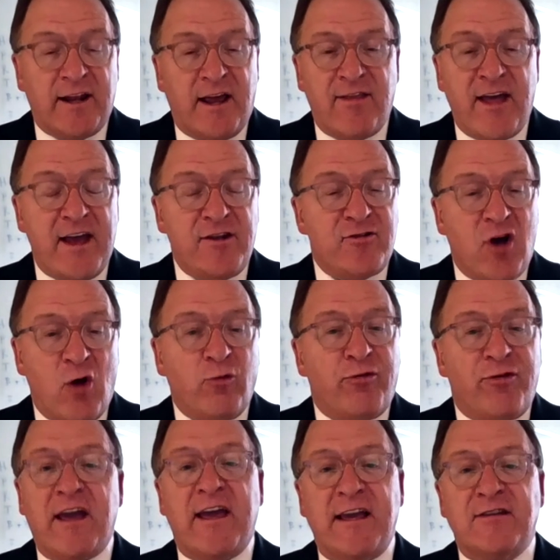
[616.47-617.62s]
and they don't
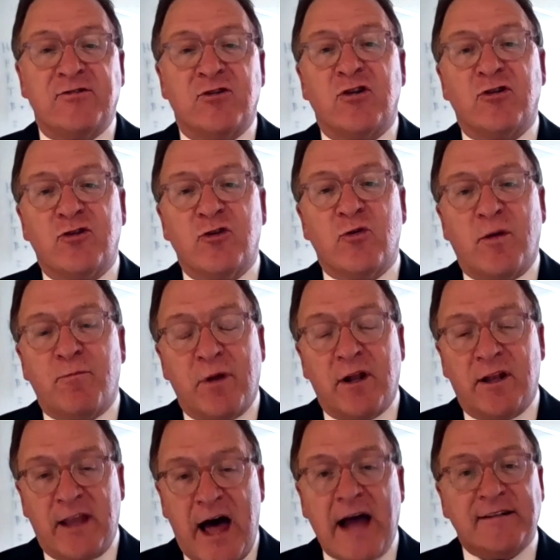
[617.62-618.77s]
think he's going to do it. But a
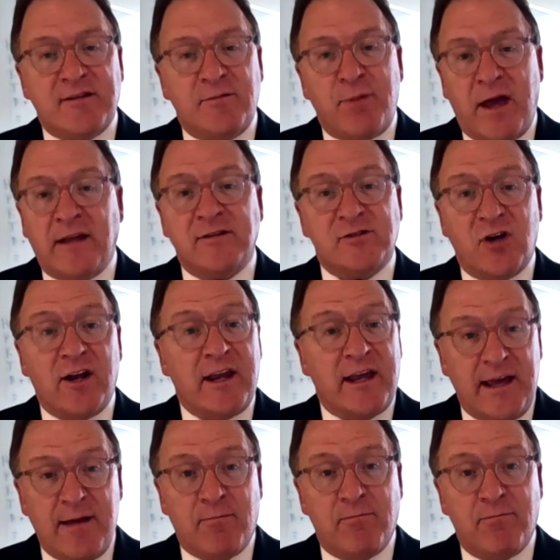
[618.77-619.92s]
lot depends on
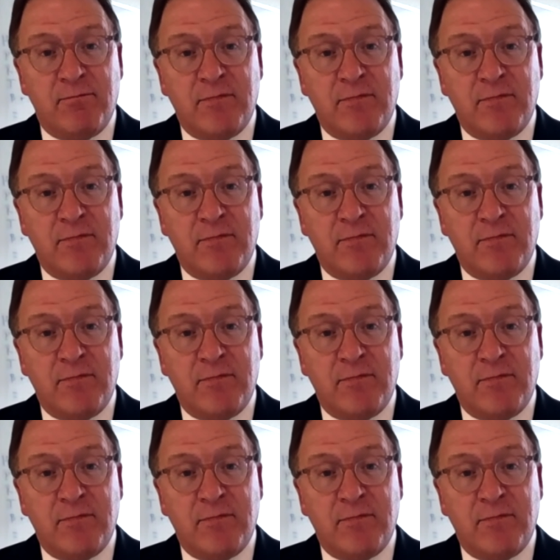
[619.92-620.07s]
him.